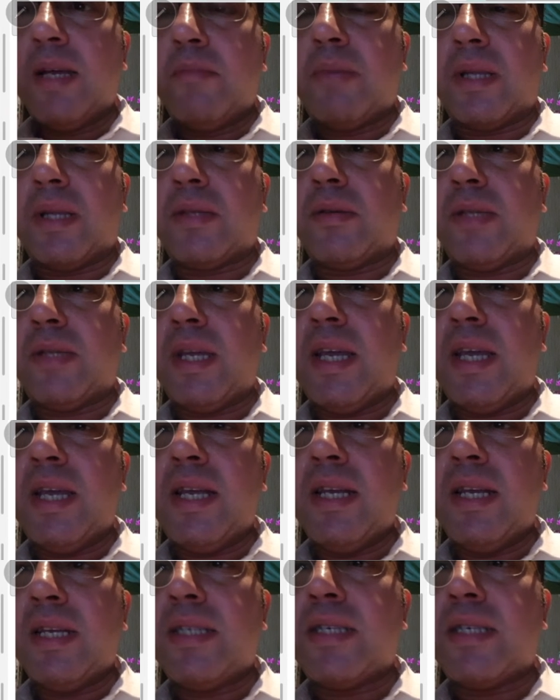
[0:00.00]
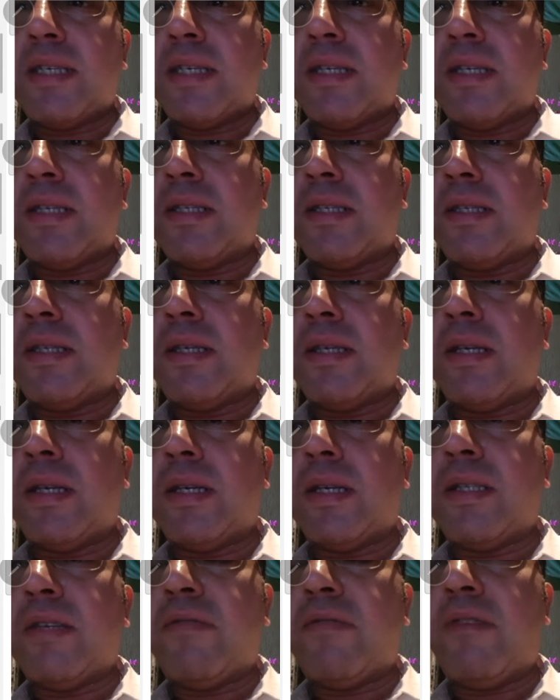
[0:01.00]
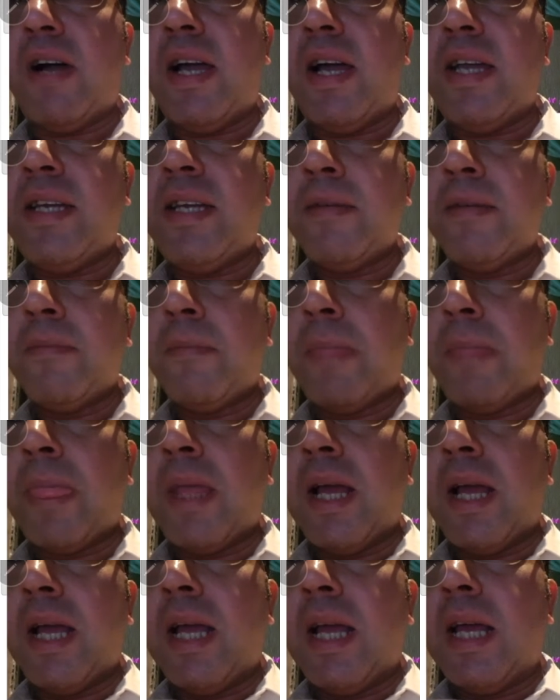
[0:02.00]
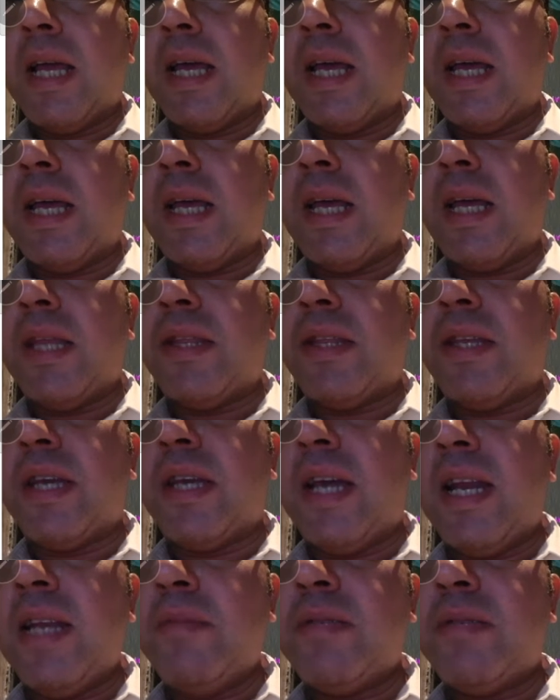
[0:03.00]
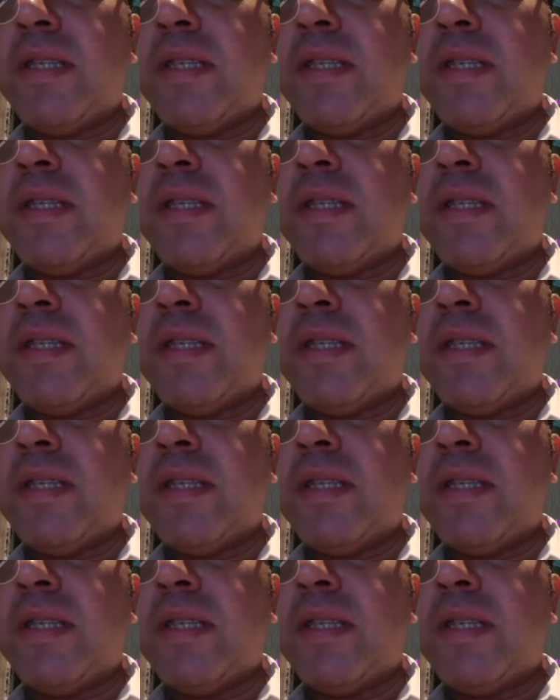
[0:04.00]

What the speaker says: but today let's define the ellipse.